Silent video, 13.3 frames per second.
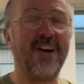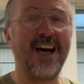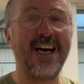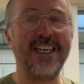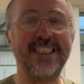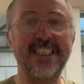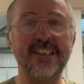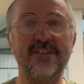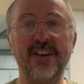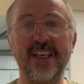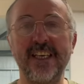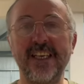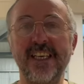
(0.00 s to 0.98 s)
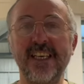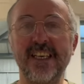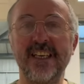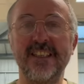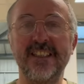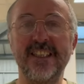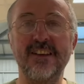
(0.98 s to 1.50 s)
for ITV
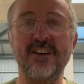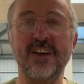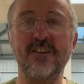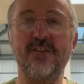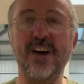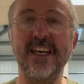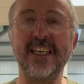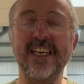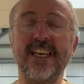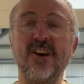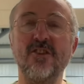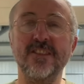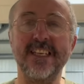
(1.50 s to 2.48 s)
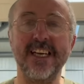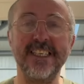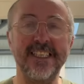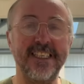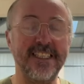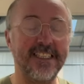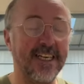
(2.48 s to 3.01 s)
and see if I could find any contact
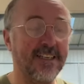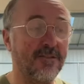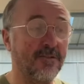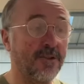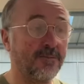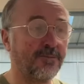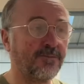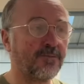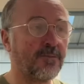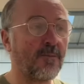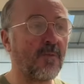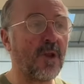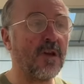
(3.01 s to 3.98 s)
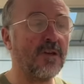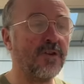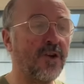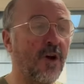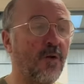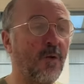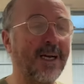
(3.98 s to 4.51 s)
details.
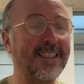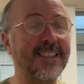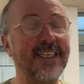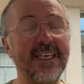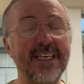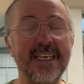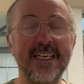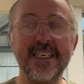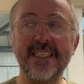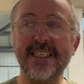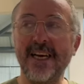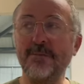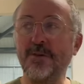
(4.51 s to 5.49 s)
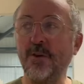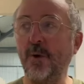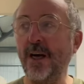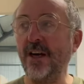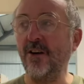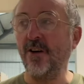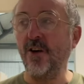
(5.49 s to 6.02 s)
So I tapped
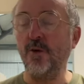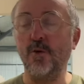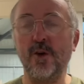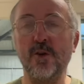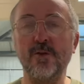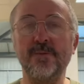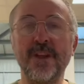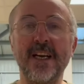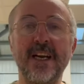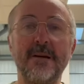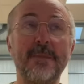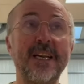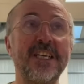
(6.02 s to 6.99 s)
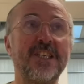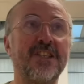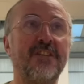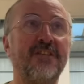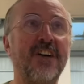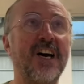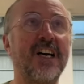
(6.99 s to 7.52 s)
away on Google and I managed to
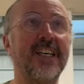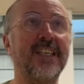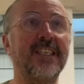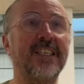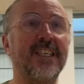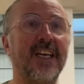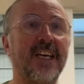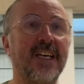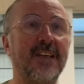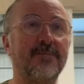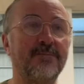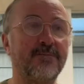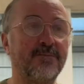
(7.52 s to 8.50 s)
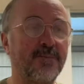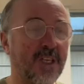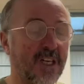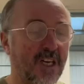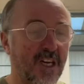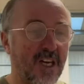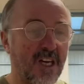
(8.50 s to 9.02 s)
find
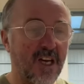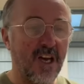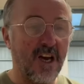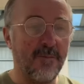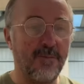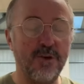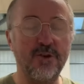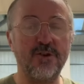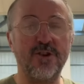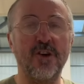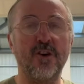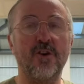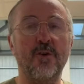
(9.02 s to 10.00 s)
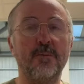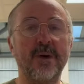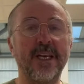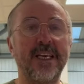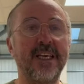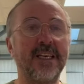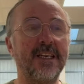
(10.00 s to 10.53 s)
a production
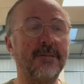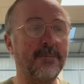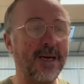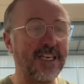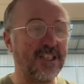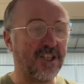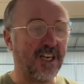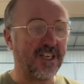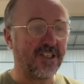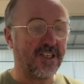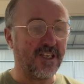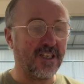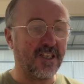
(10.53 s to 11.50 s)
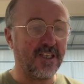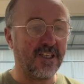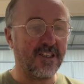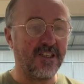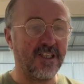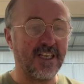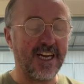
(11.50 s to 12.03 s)
company in Manchester
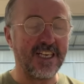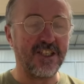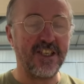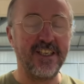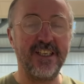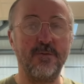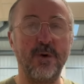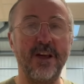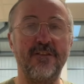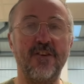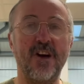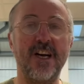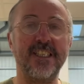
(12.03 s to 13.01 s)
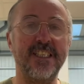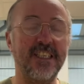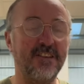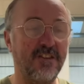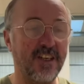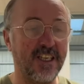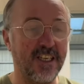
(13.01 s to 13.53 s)
that actually did work for
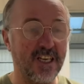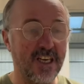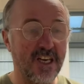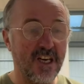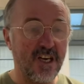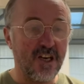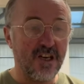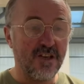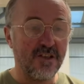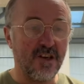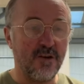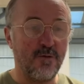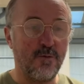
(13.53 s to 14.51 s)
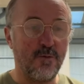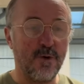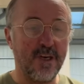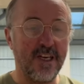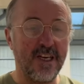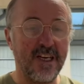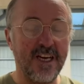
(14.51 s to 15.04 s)
ITV.
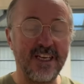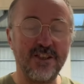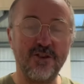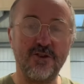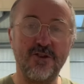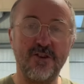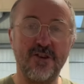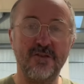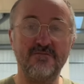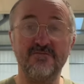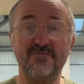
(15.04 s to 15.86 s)
So I just